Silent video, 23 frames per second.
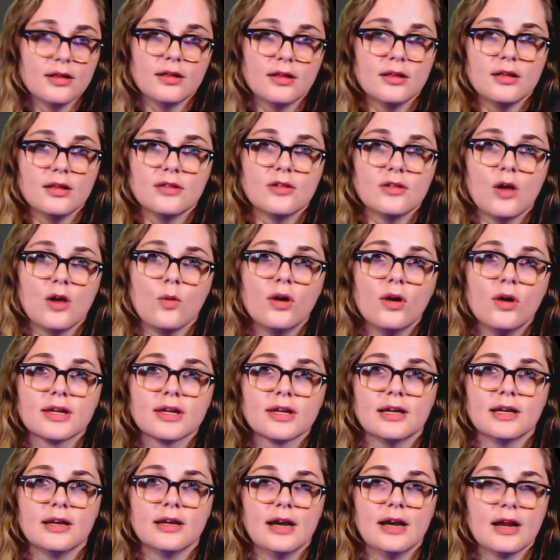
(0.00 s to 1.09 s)
it's not working
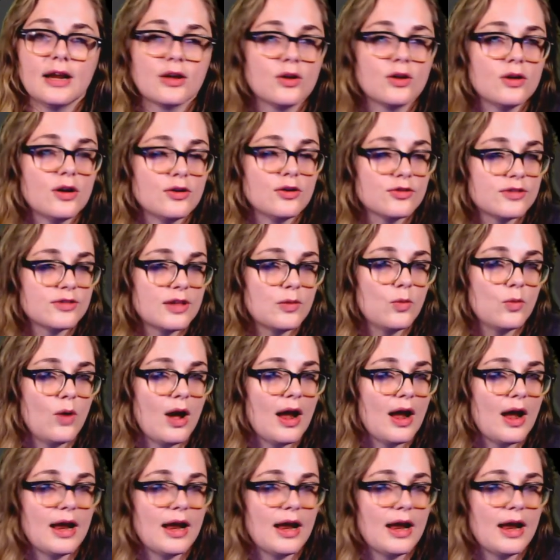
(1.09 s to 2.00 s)
and I couldn't understand why.